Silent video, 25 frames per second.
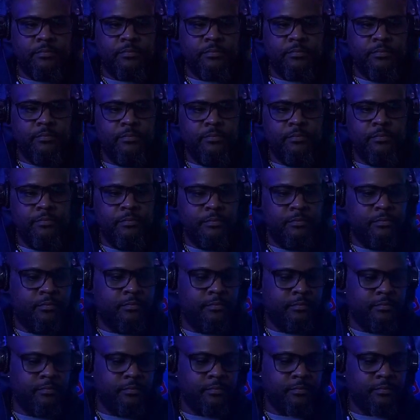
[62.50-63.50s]

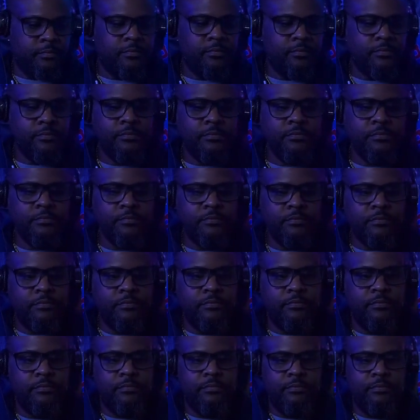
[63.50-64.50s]

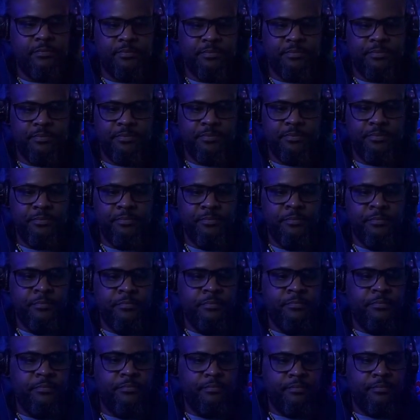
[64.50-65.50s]

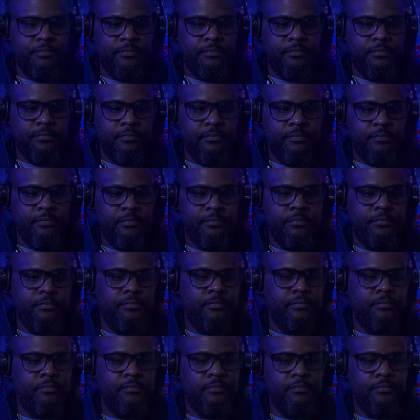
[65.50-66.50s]

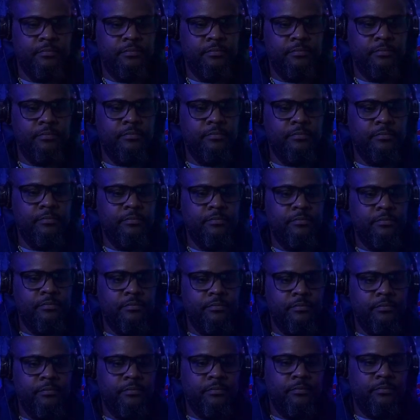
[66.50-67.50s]

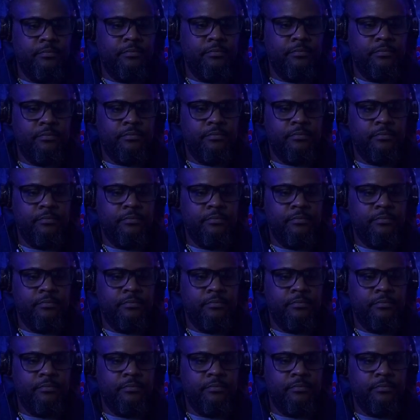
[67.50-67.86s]
(not speaking)